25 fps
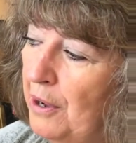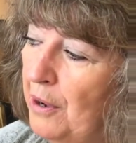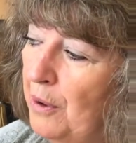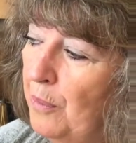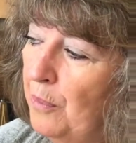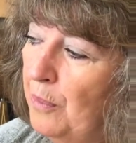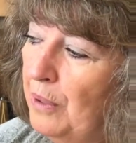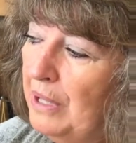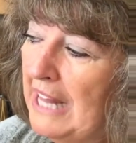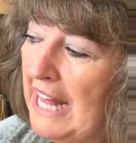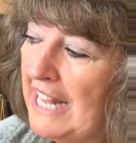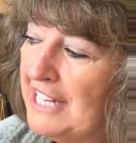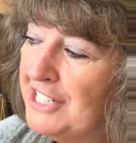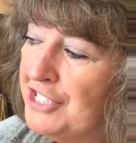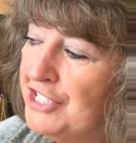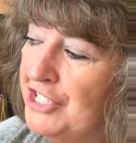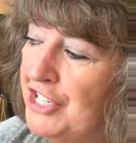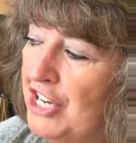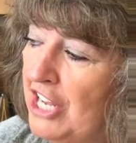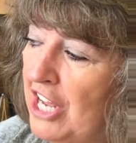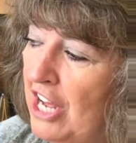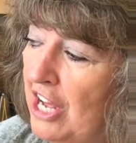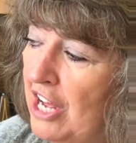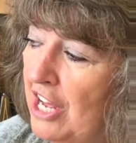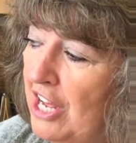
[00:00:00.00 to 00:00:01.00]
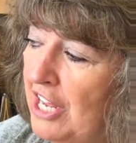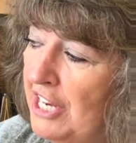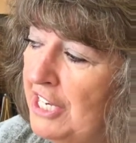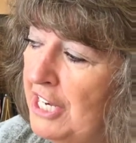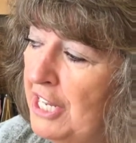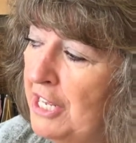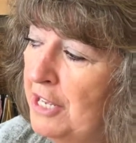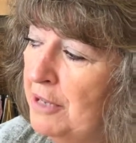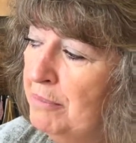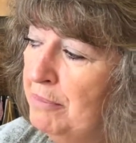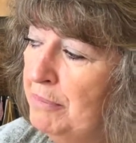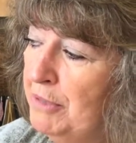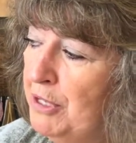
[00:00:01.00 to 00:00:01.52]
Well, at
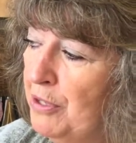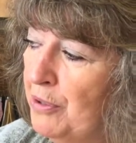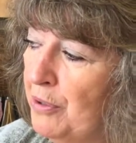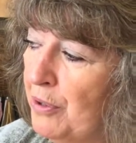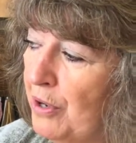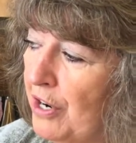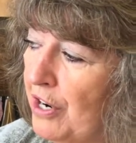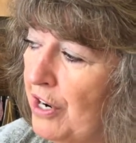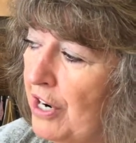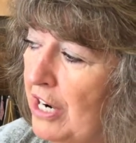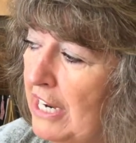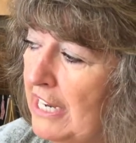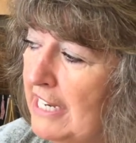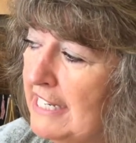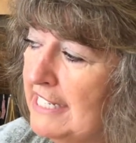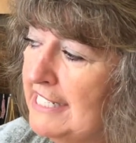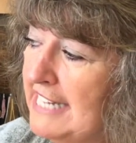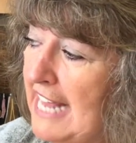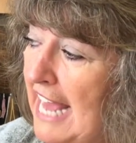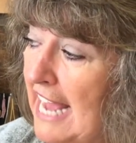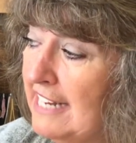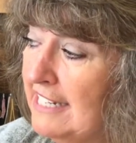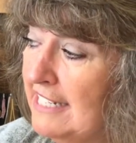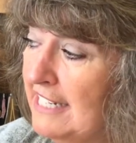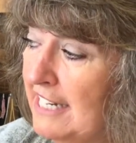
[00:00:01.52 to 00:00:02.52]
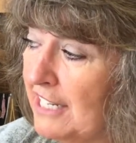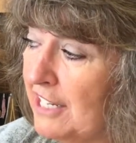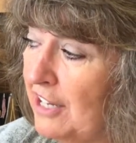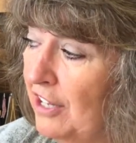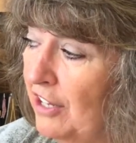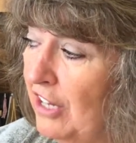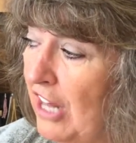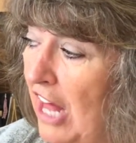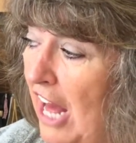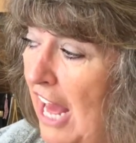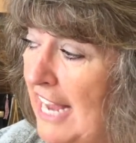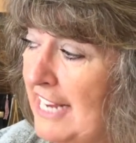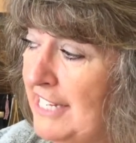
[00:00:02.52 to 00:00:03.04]
John Muir
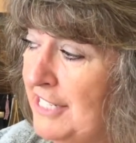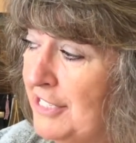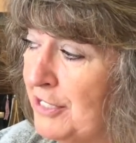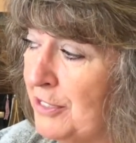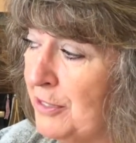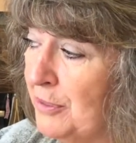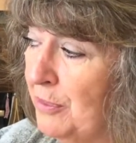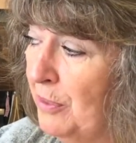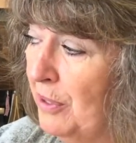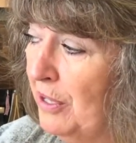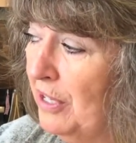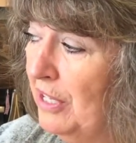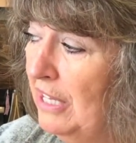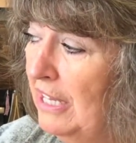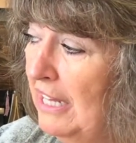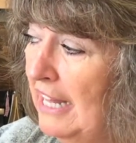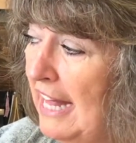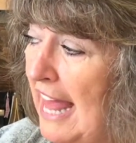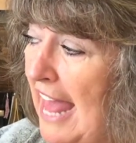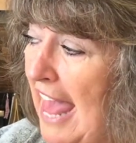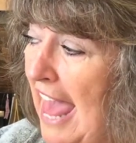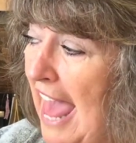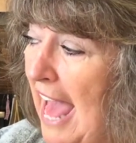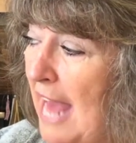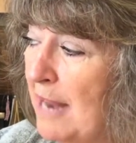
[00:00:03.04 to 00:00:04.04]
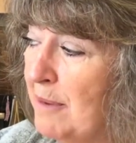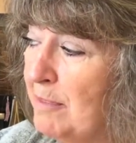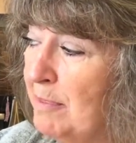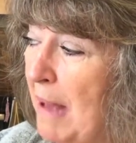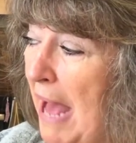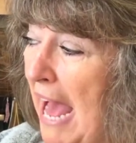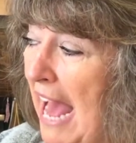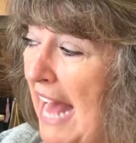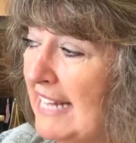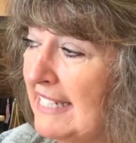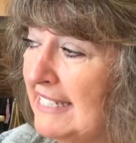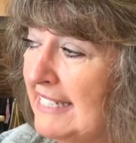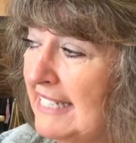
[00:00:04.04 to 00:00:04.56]
Technical High School and
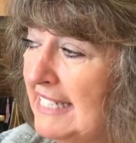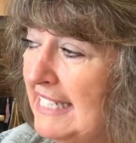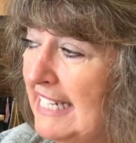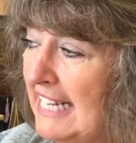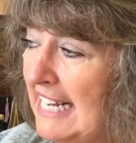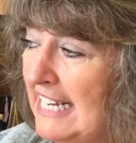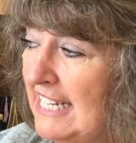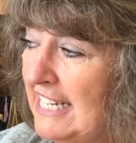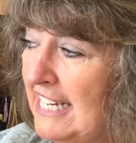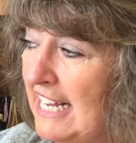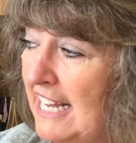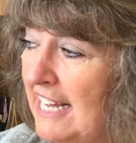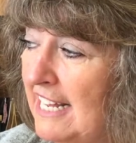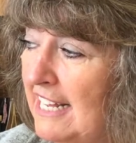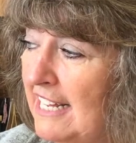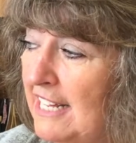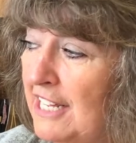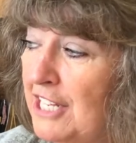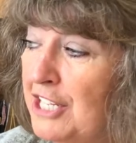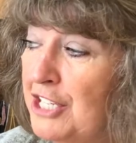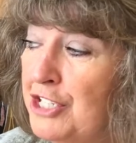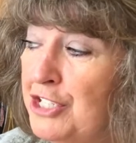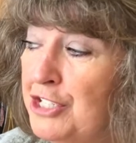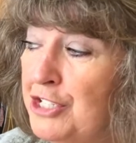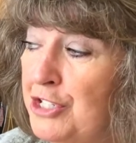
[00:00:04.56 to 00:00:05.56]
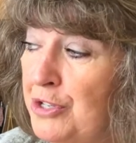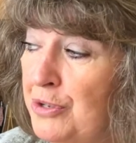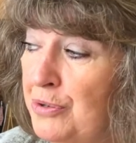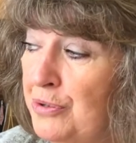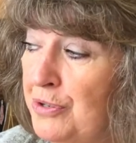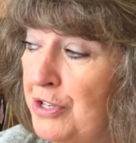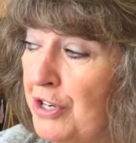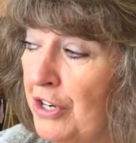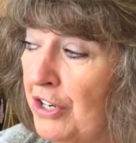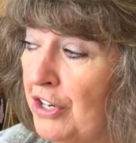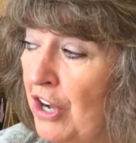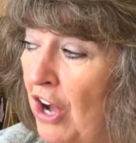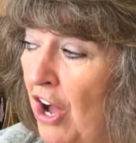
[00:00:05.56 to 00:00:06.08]
Pasadena
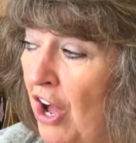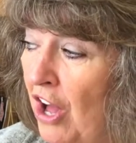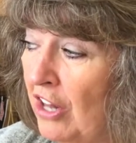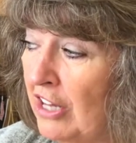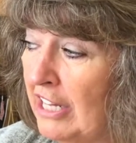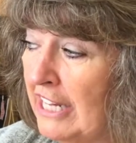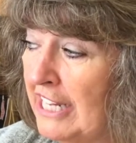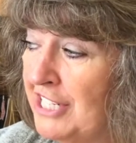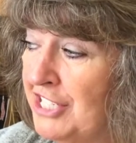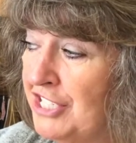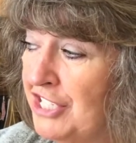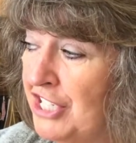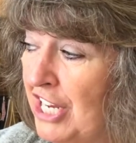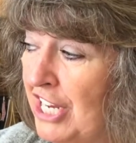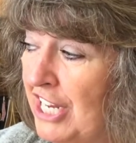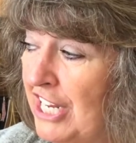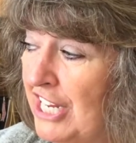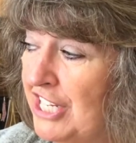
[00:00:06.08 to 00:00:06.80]
Junior College,